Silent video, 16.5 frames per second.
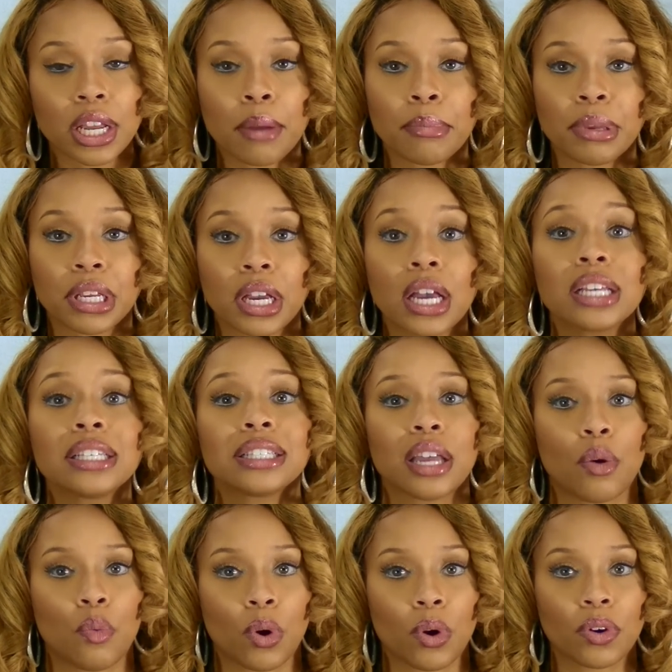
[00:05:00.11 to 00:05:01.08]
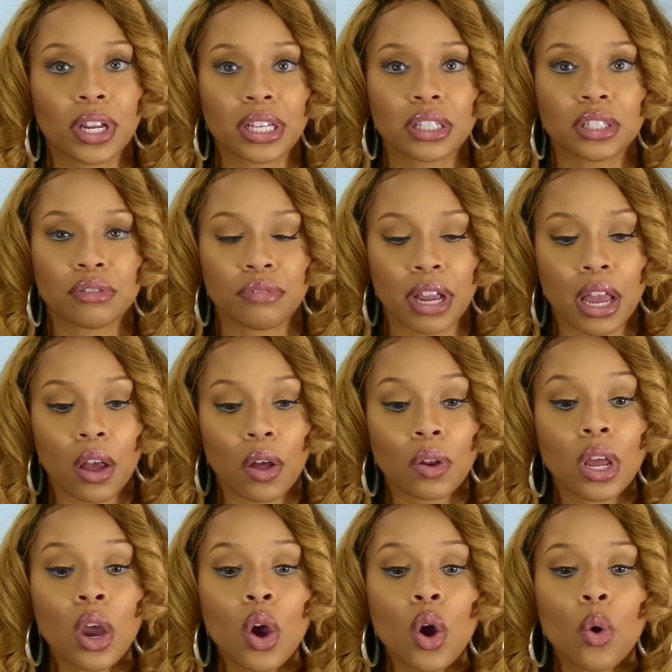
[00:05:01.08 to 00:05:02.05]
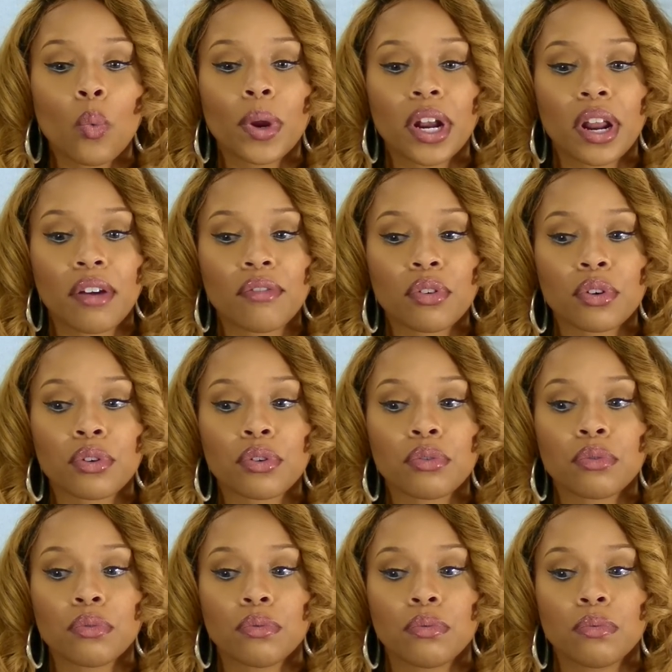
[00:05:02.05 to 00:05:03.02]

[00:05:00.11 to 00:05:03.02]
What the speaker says: and because that word gets around, whenever